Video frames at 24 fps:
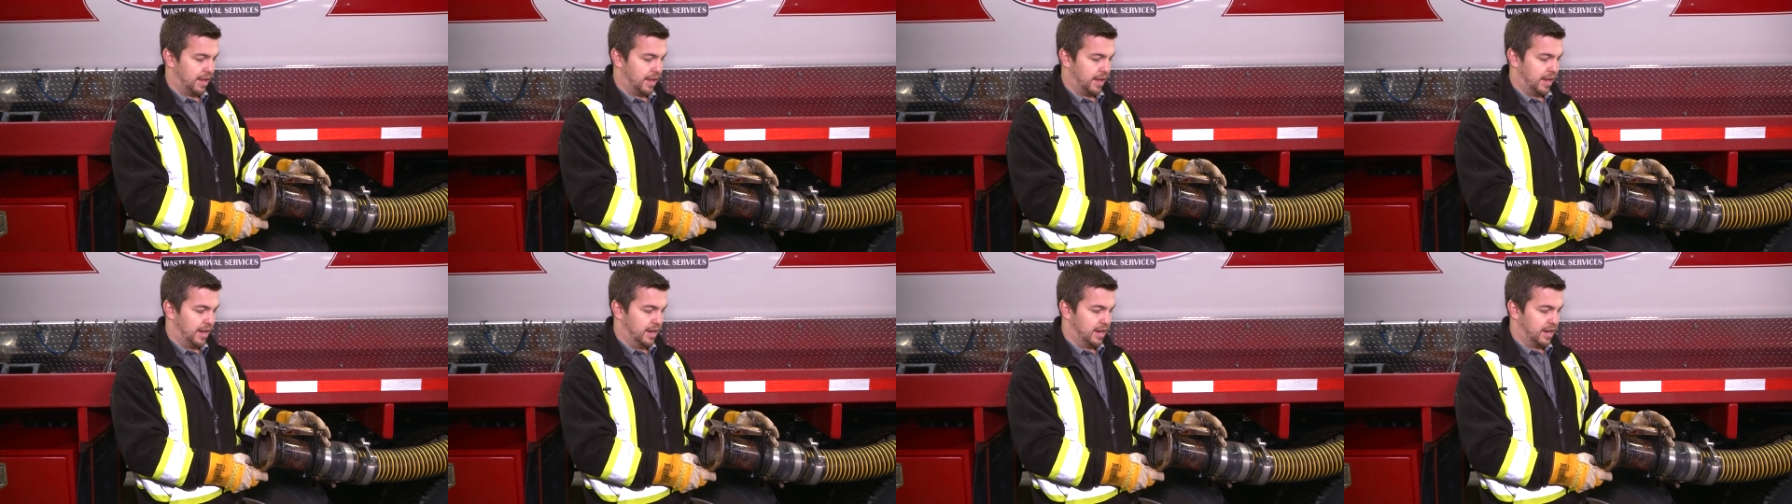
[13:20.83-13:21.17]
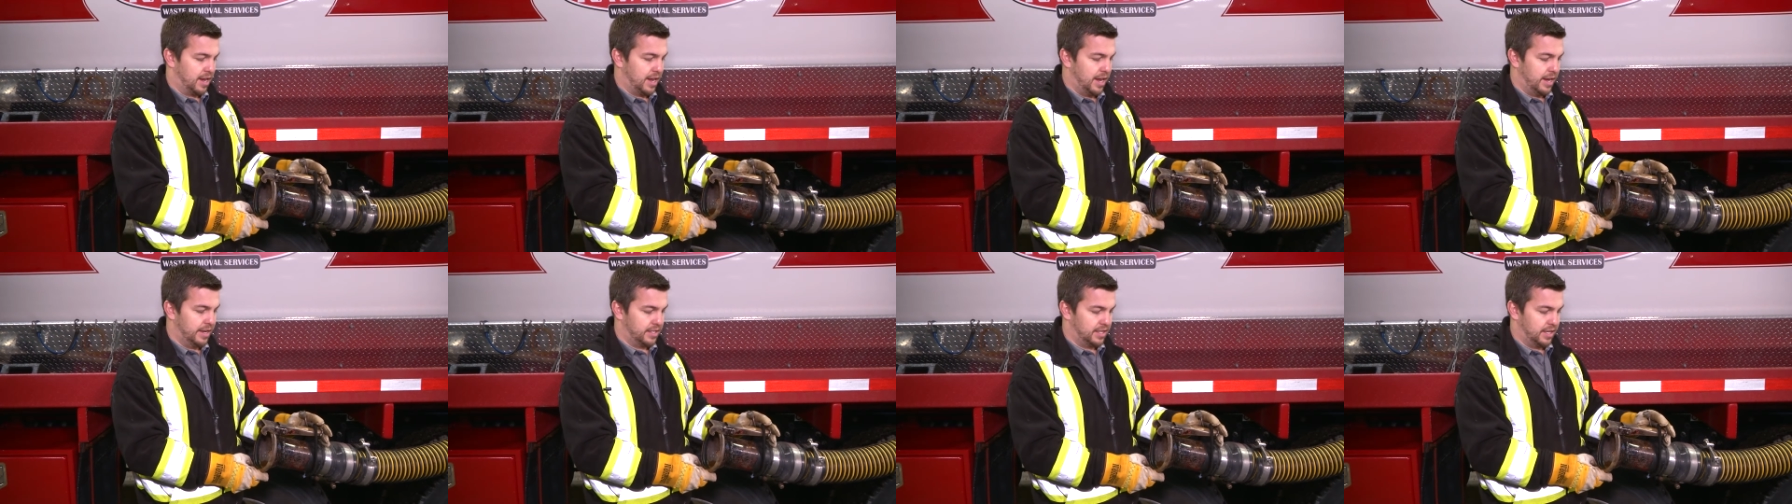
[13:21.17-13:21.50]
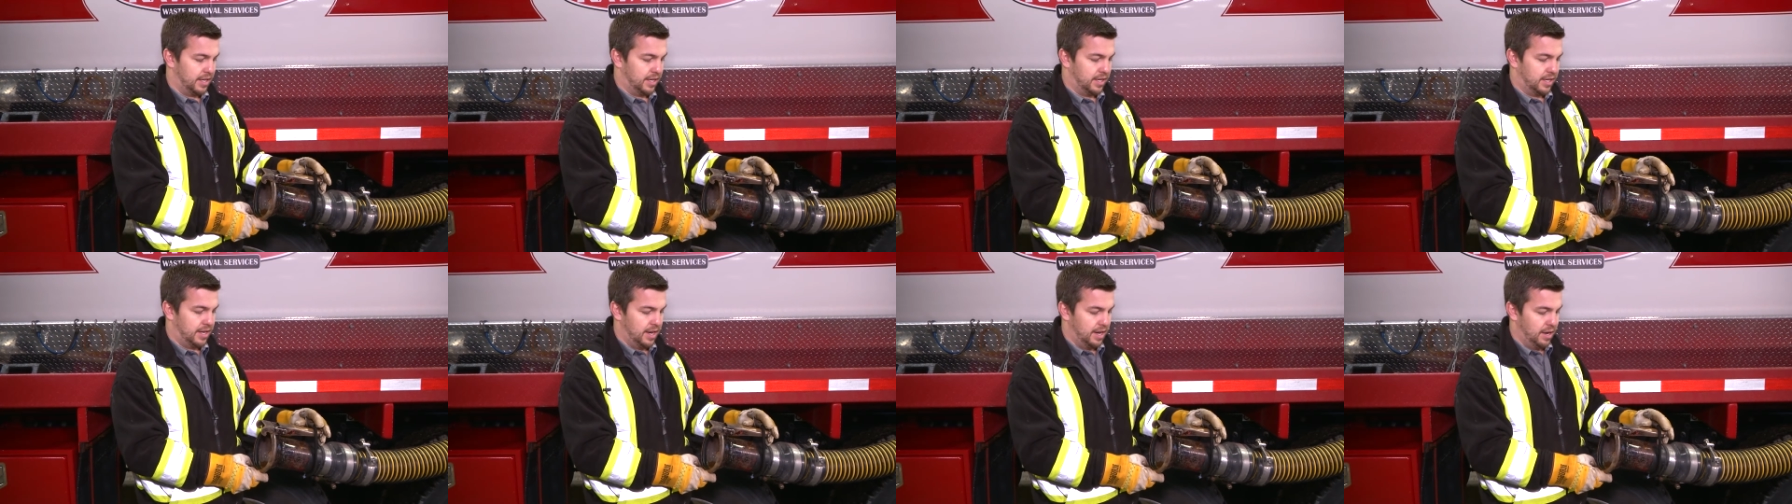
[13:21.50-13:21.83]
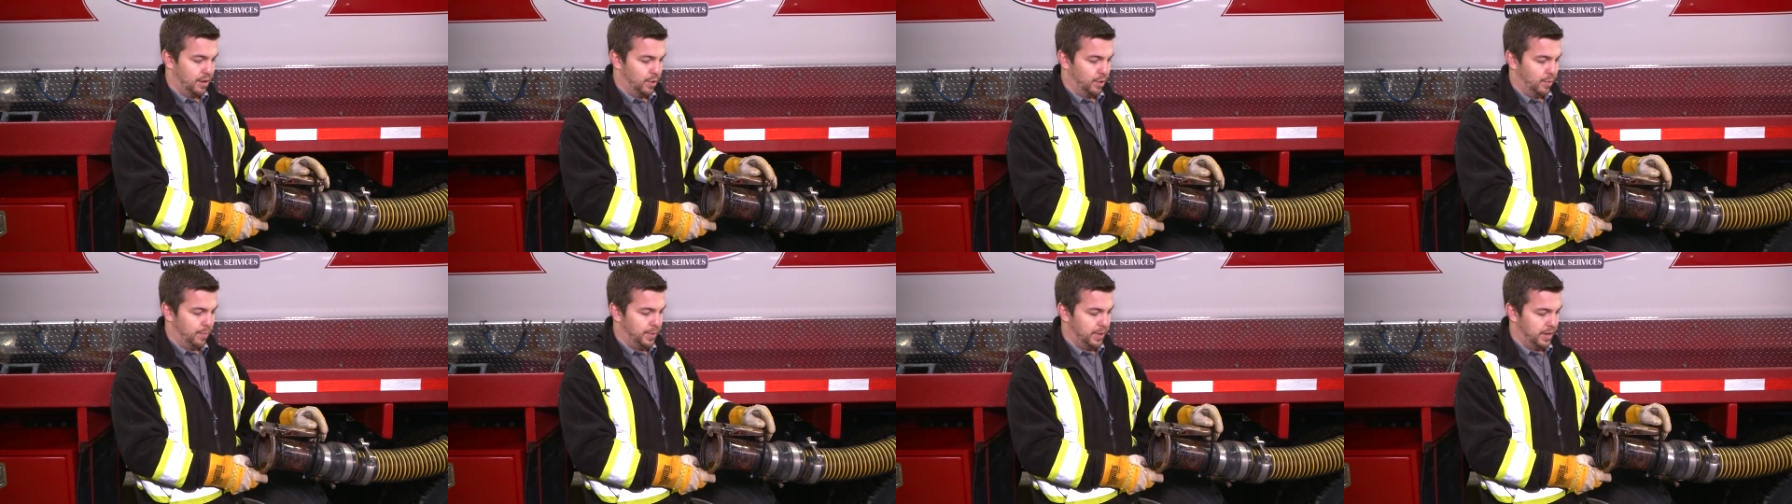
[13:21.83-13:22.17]
In case it did
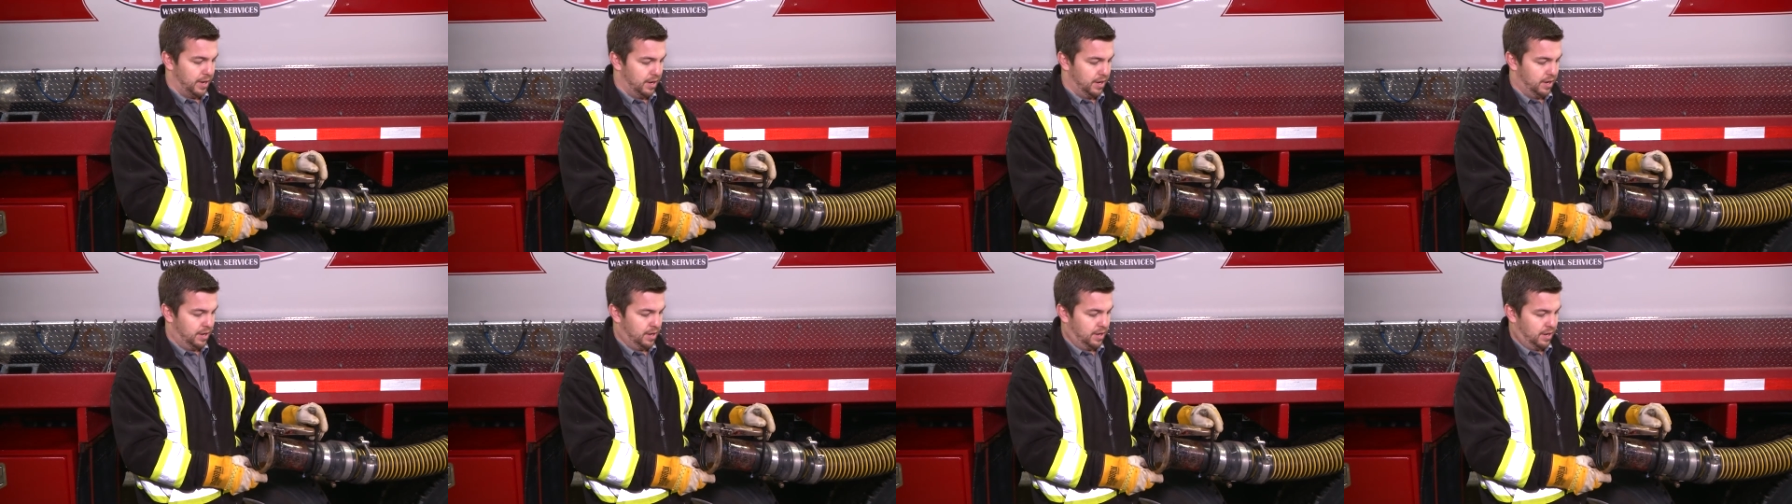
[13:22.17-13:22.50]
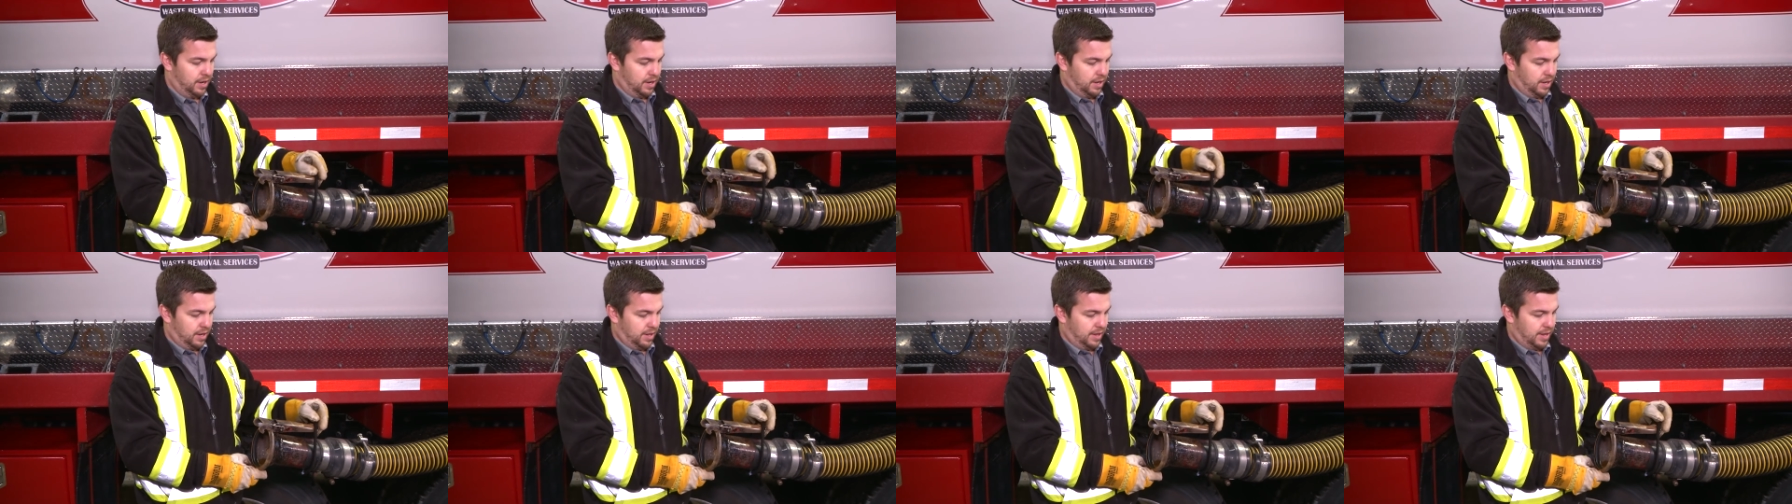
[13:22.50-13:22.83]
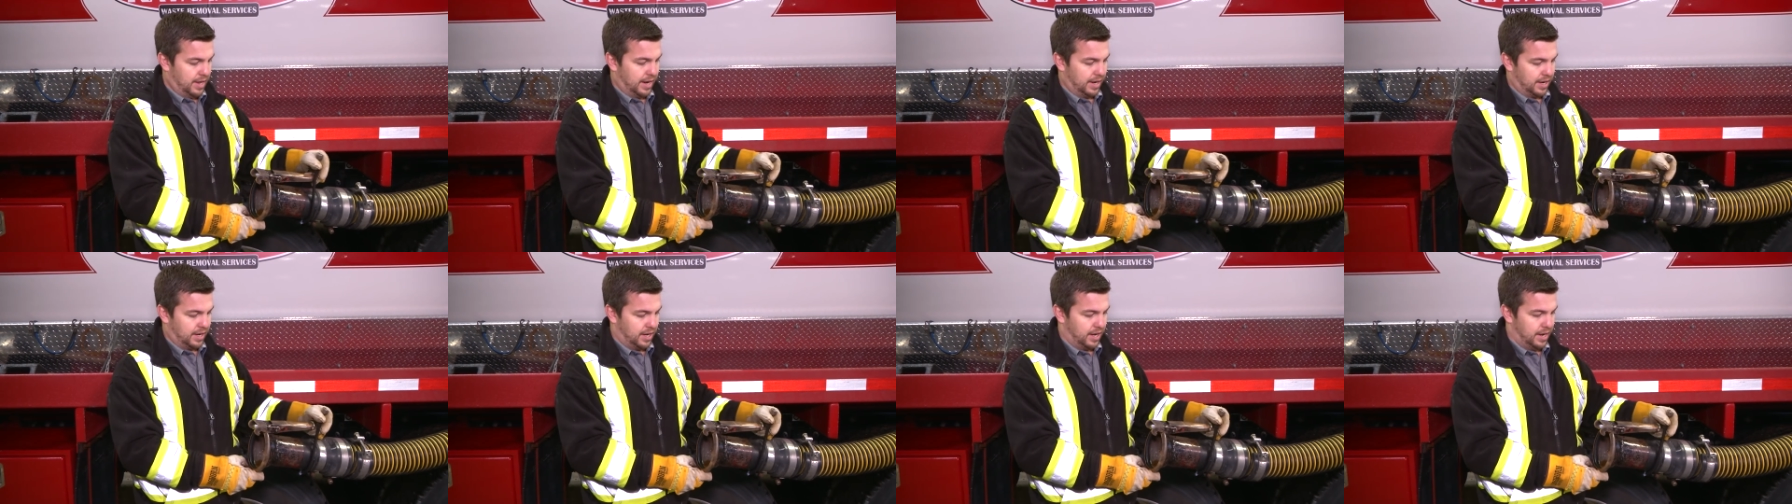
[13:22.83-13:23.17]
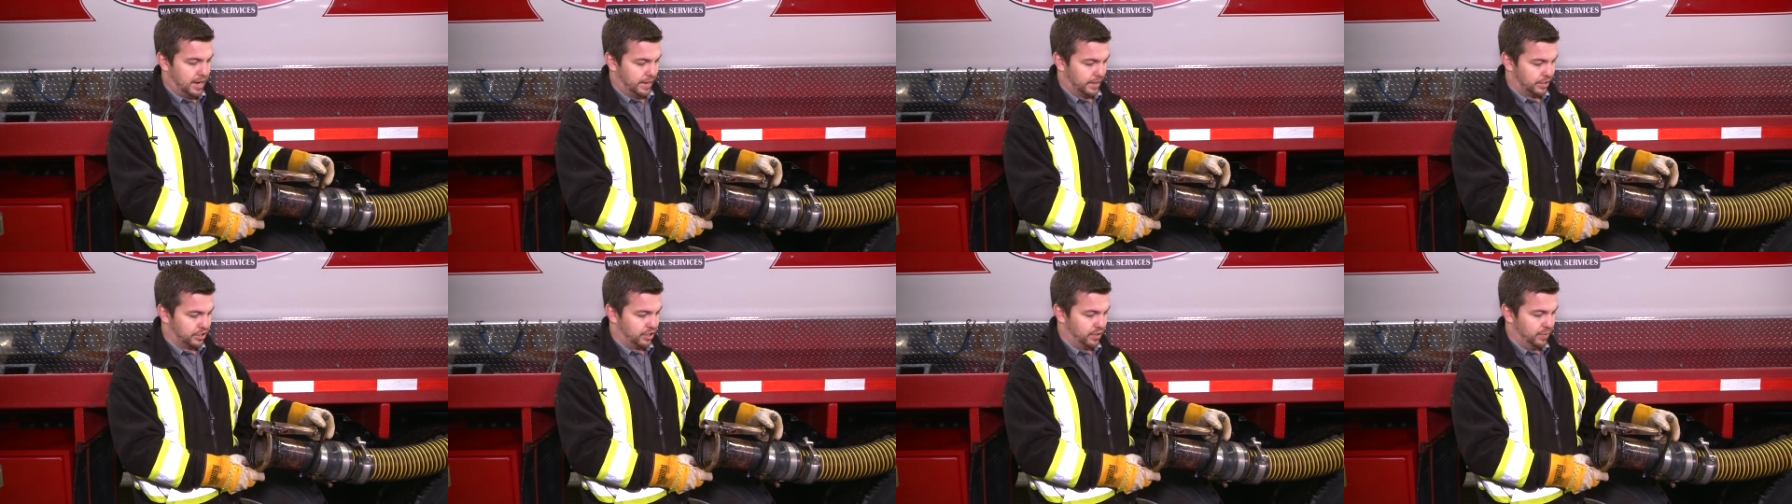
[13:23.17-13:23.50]
open that
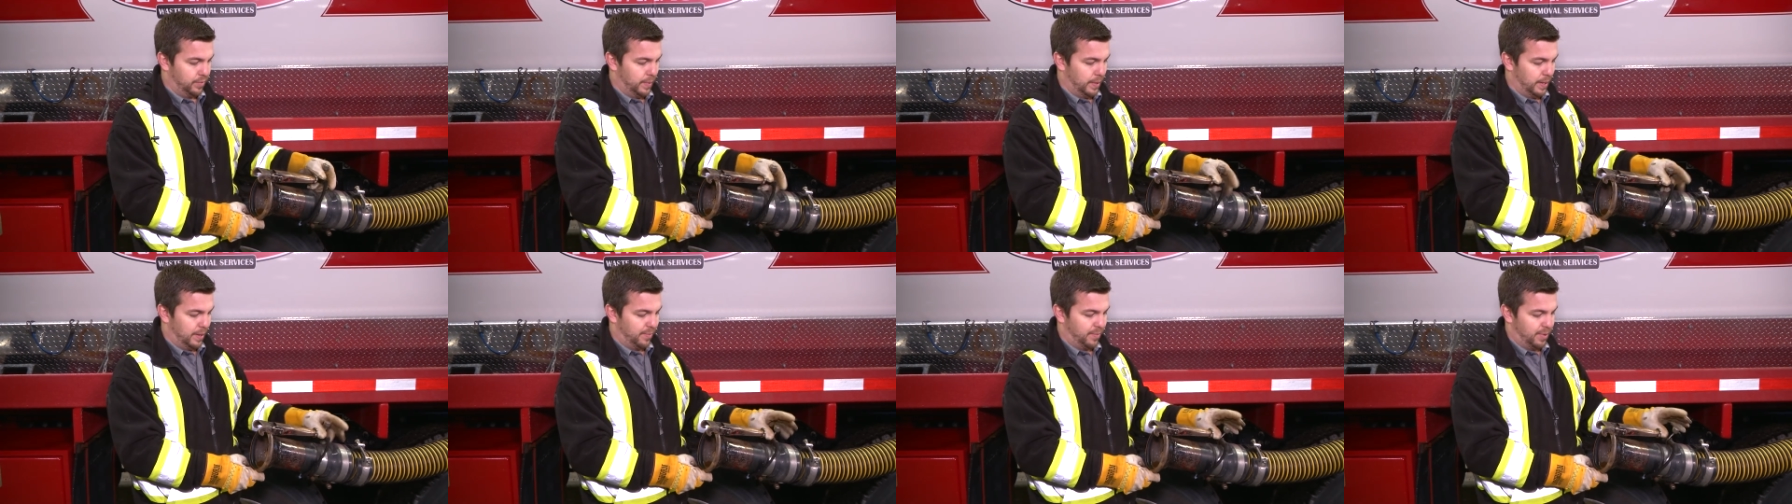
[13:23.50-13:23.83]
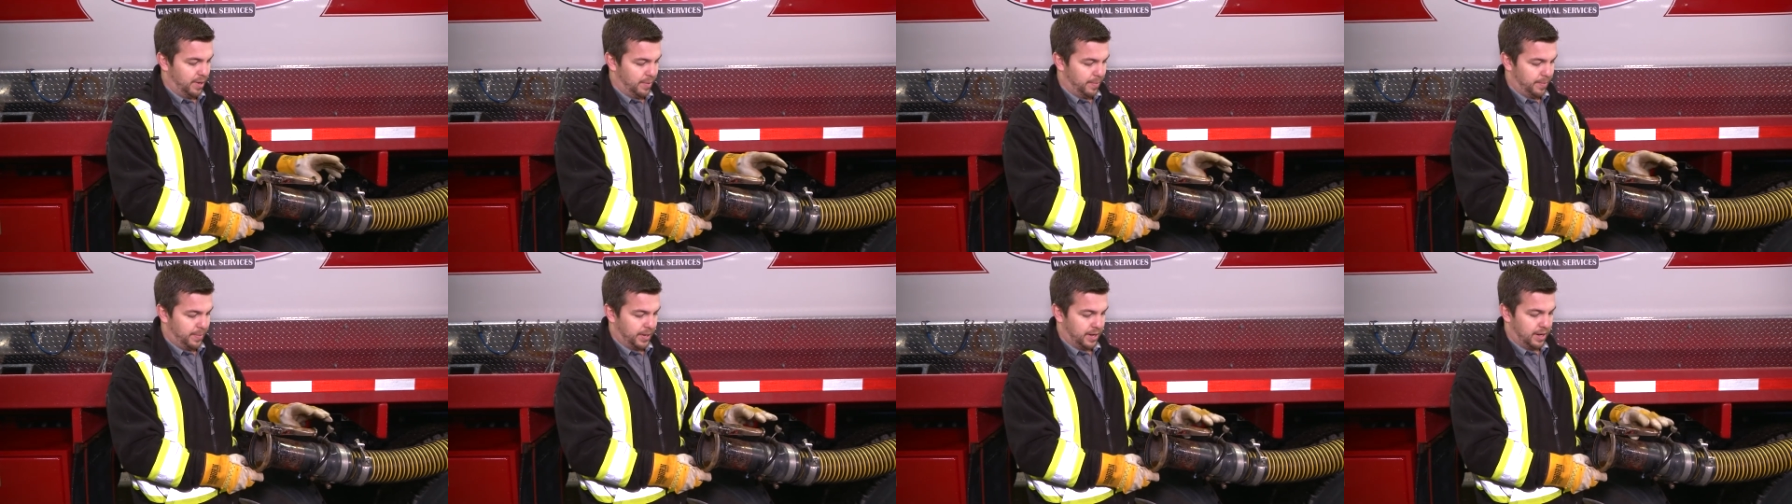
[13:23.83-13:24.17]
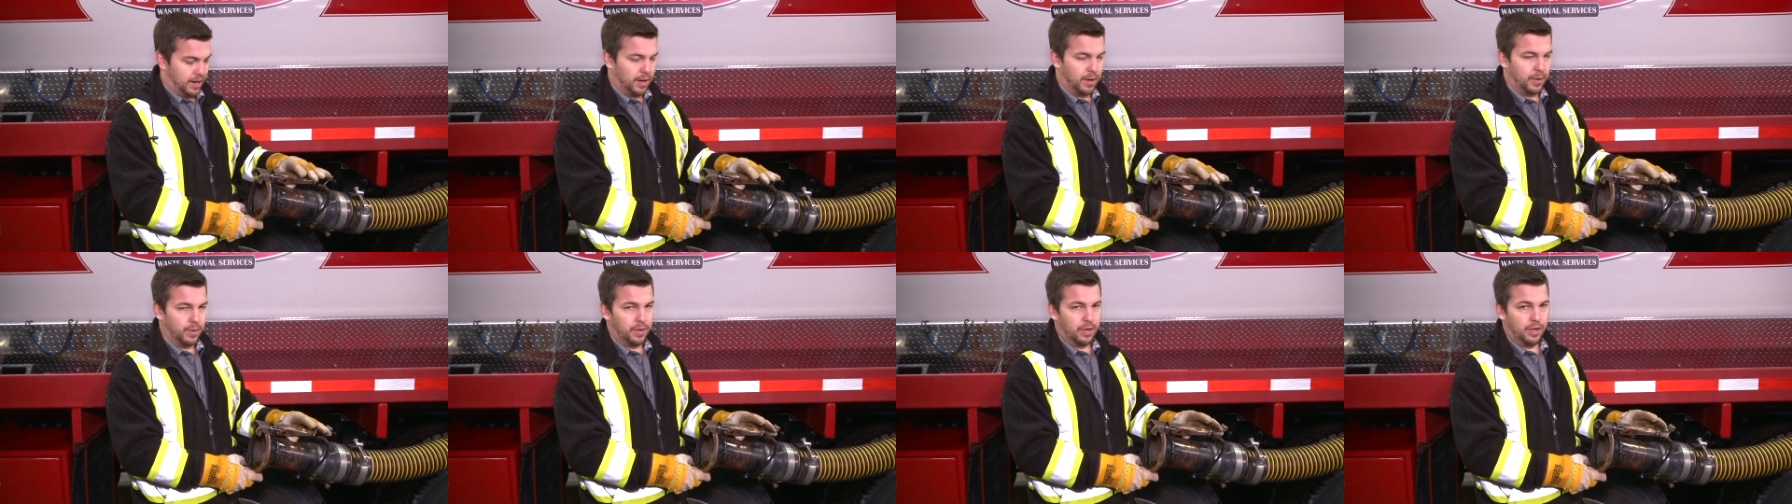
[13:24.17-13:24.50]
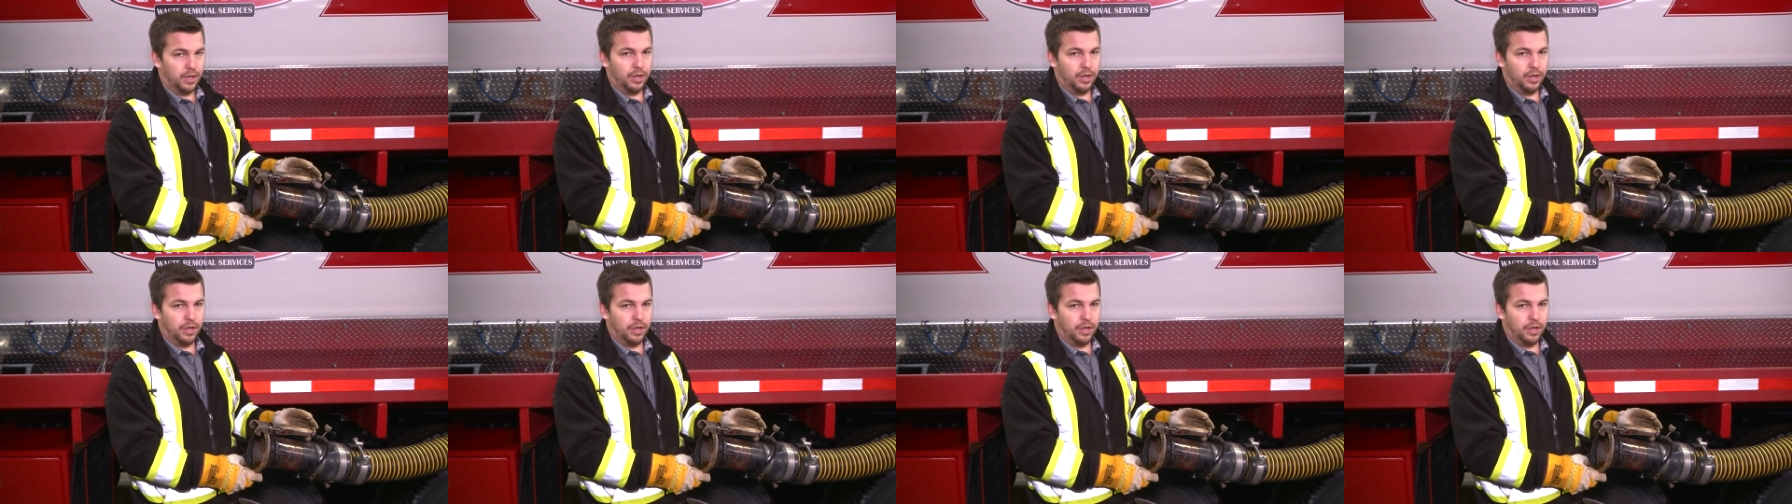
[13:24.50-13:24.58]
connection while pumping out,